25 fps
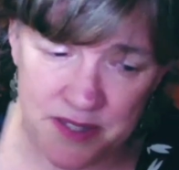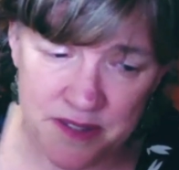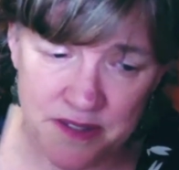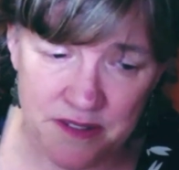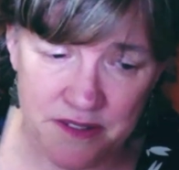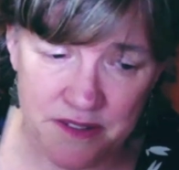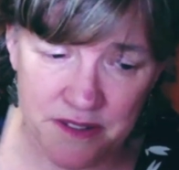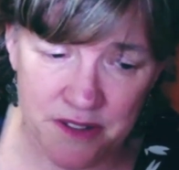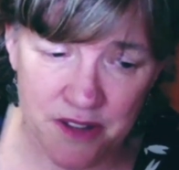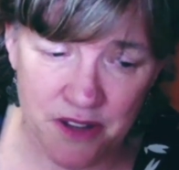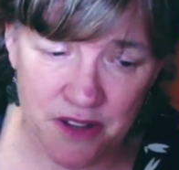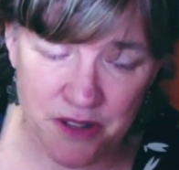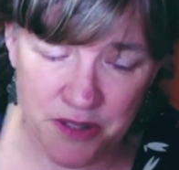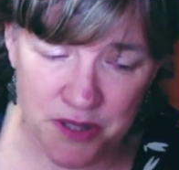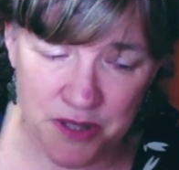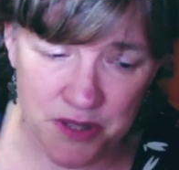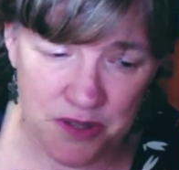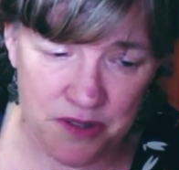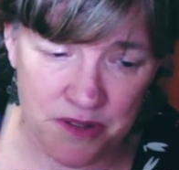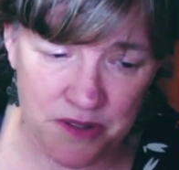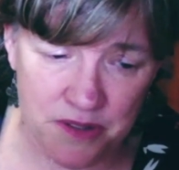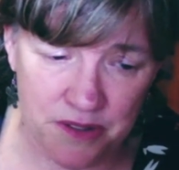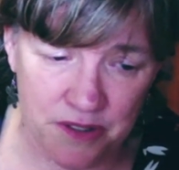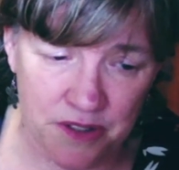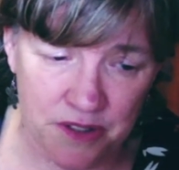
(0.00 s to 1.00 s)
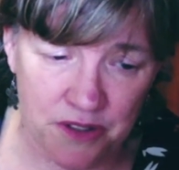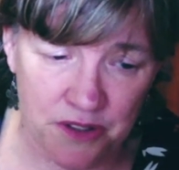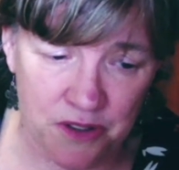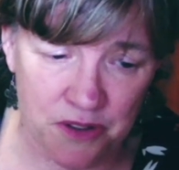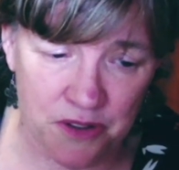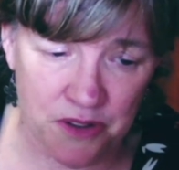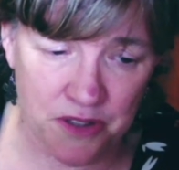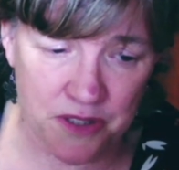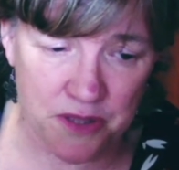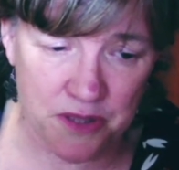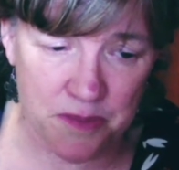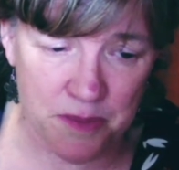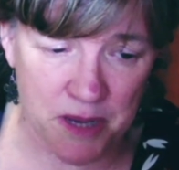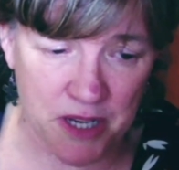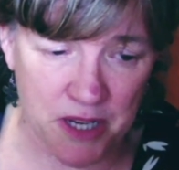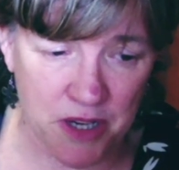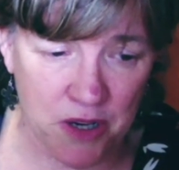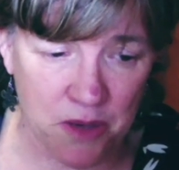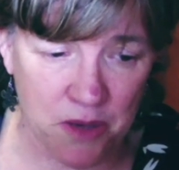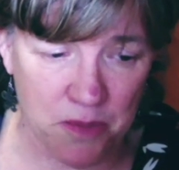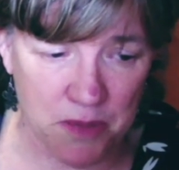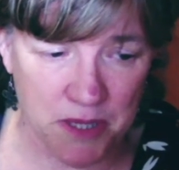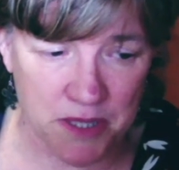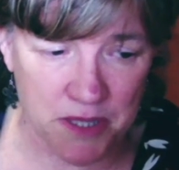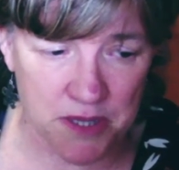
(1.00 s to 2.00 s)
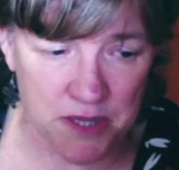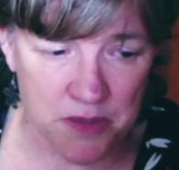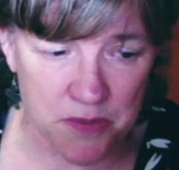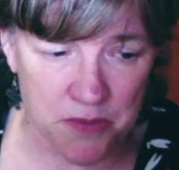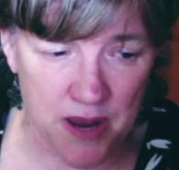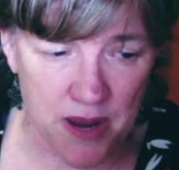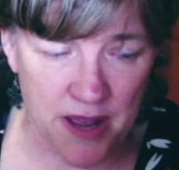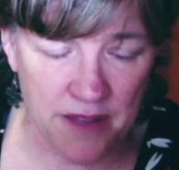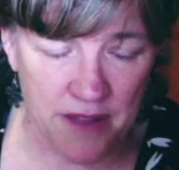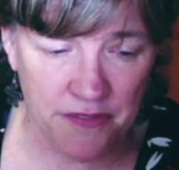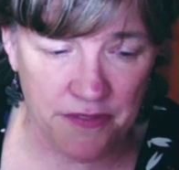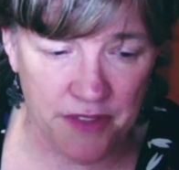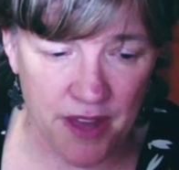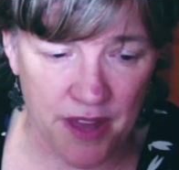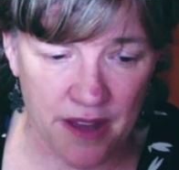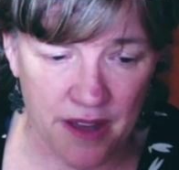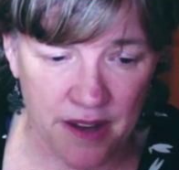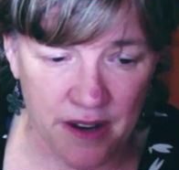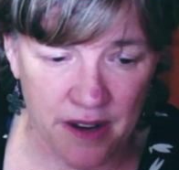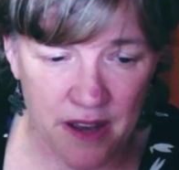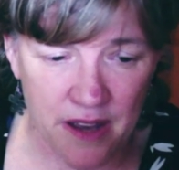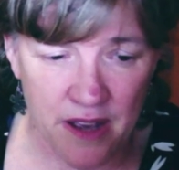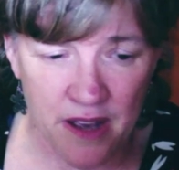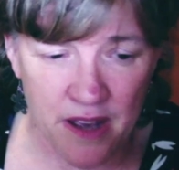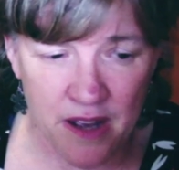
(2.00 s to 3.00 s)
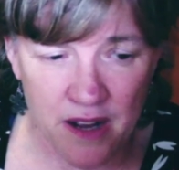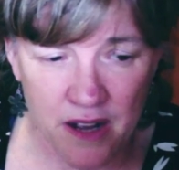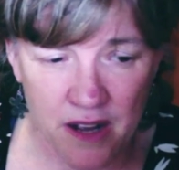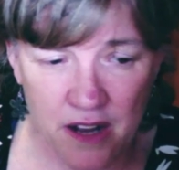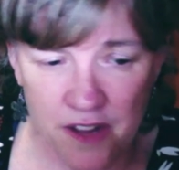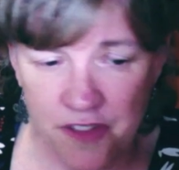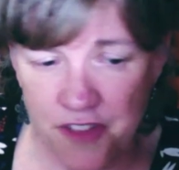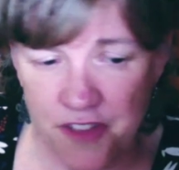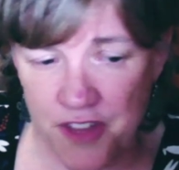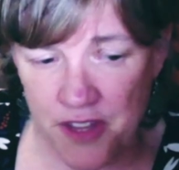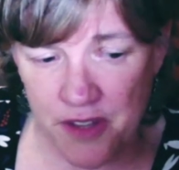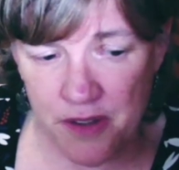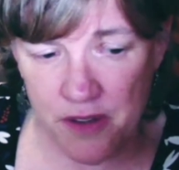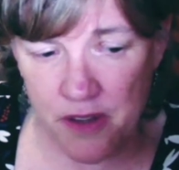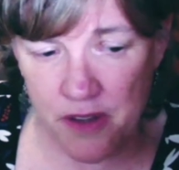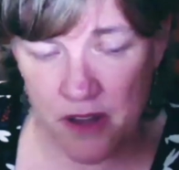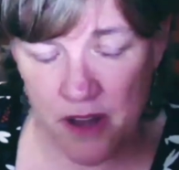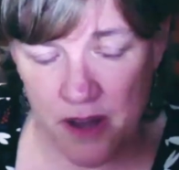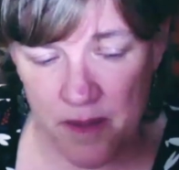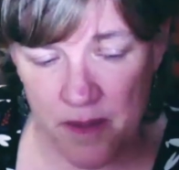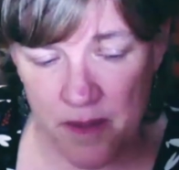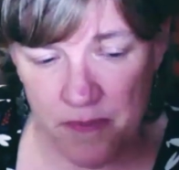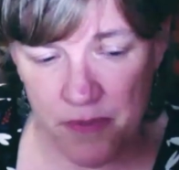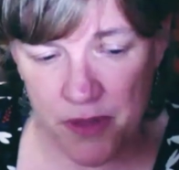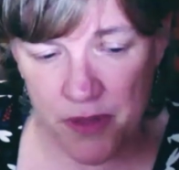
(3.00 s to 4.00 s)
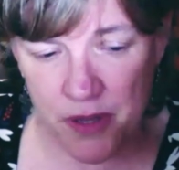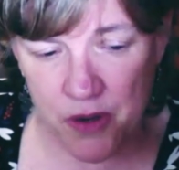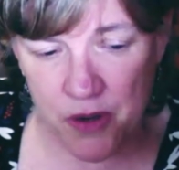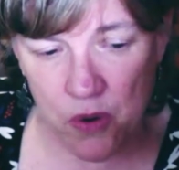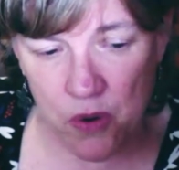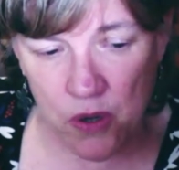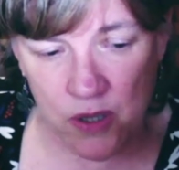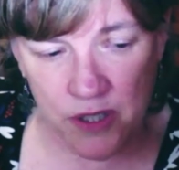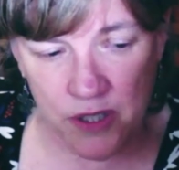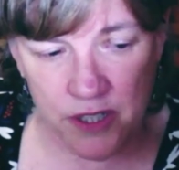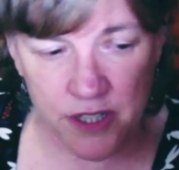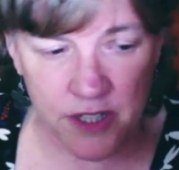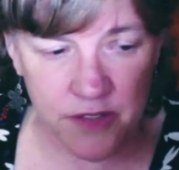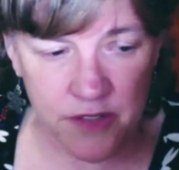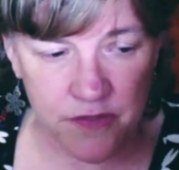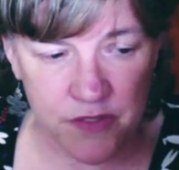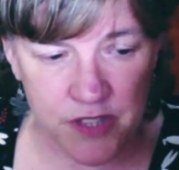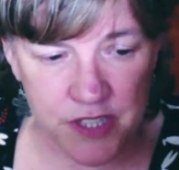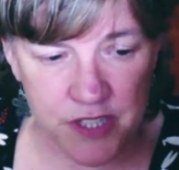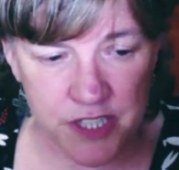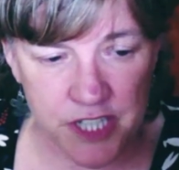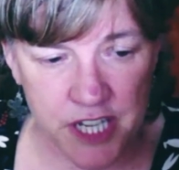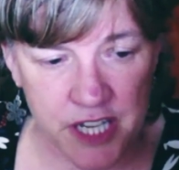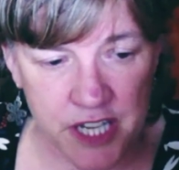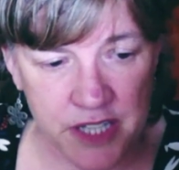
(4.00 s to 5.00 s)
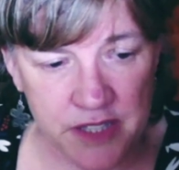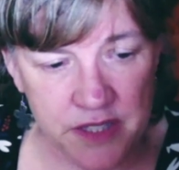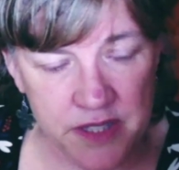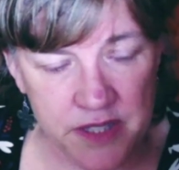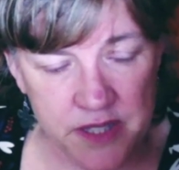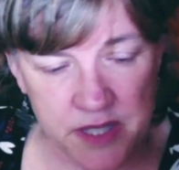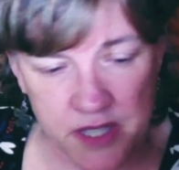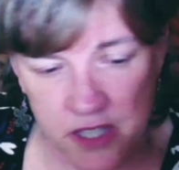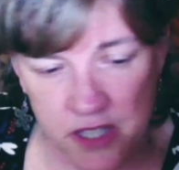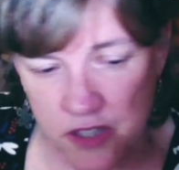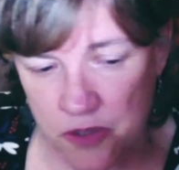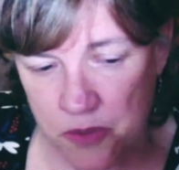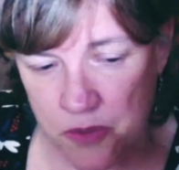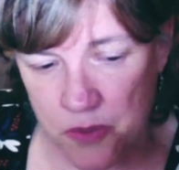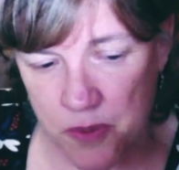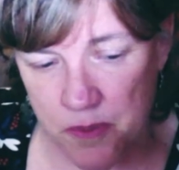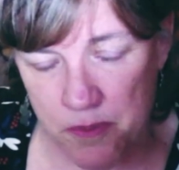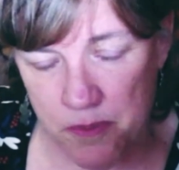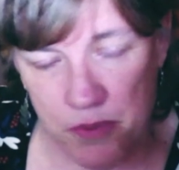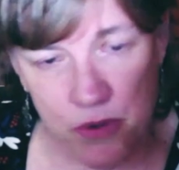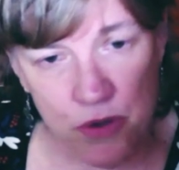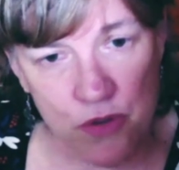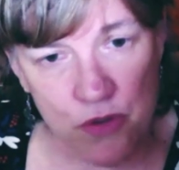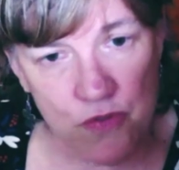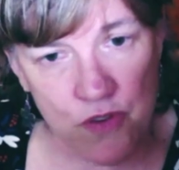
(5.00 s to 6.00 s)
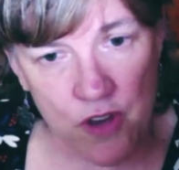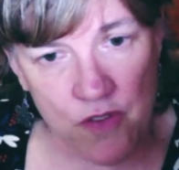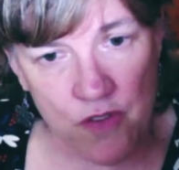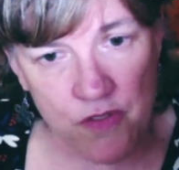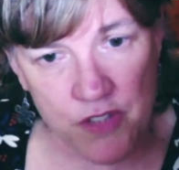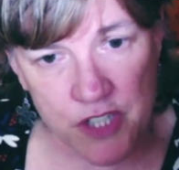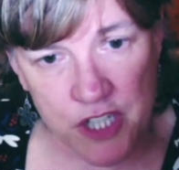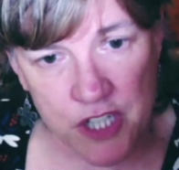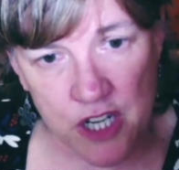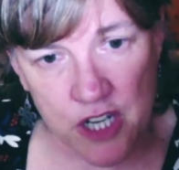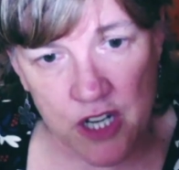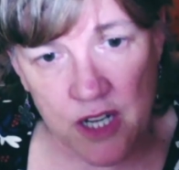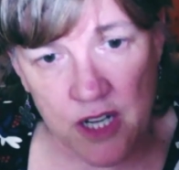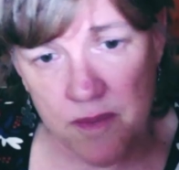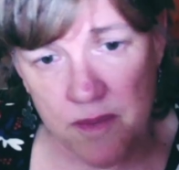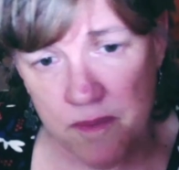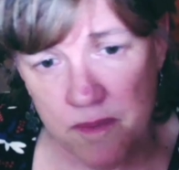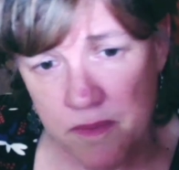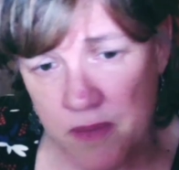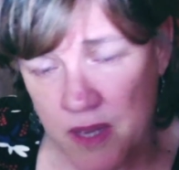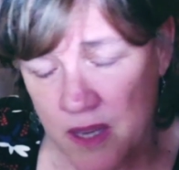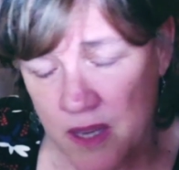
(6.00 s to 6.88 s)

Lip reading: those are my comments around that. I think the quality of their tests are going to improve over time.